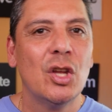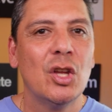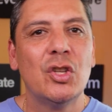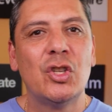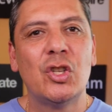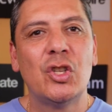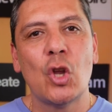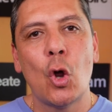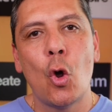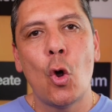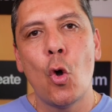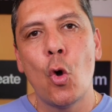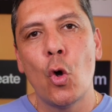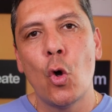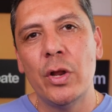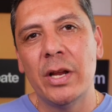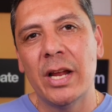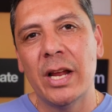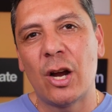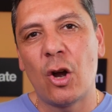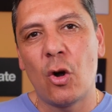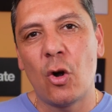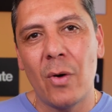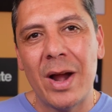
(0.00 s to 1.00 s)
so
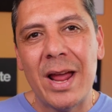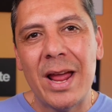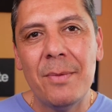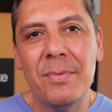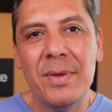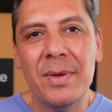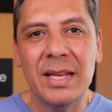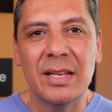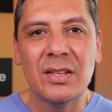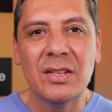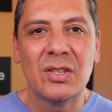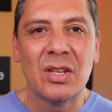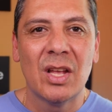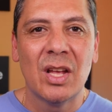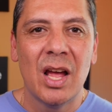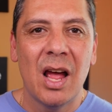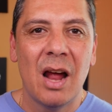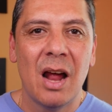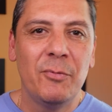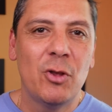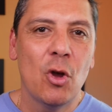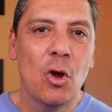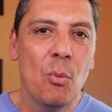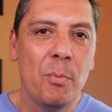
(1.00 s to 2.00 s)
cravings
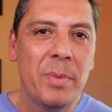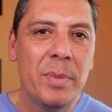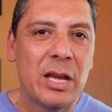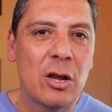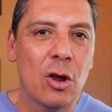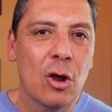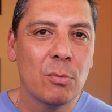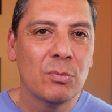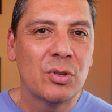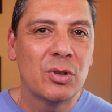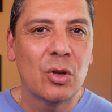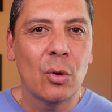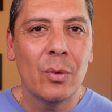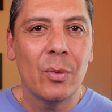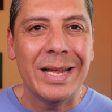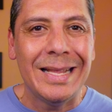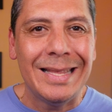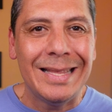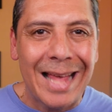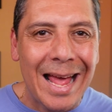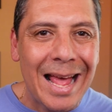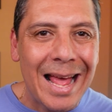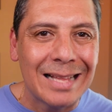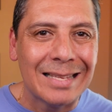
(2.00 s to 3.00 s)
don't become so
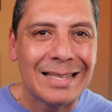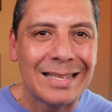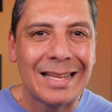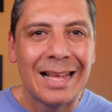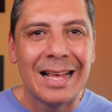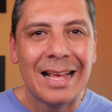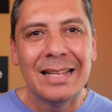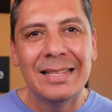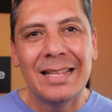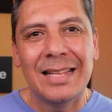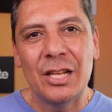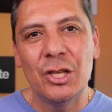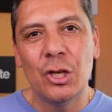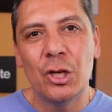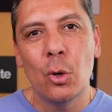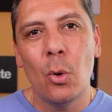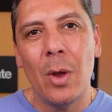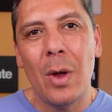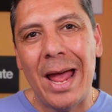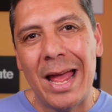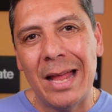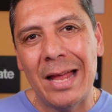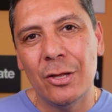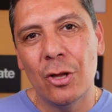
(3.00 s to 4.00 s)
intense that
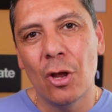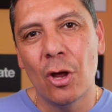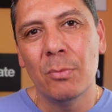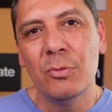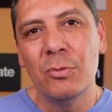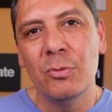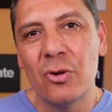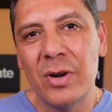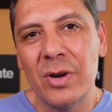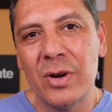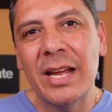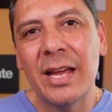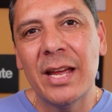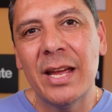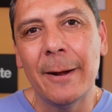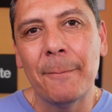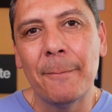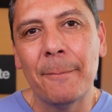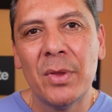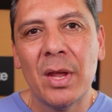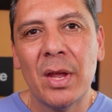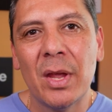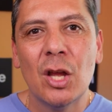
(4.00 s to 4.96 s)
you end up drinking.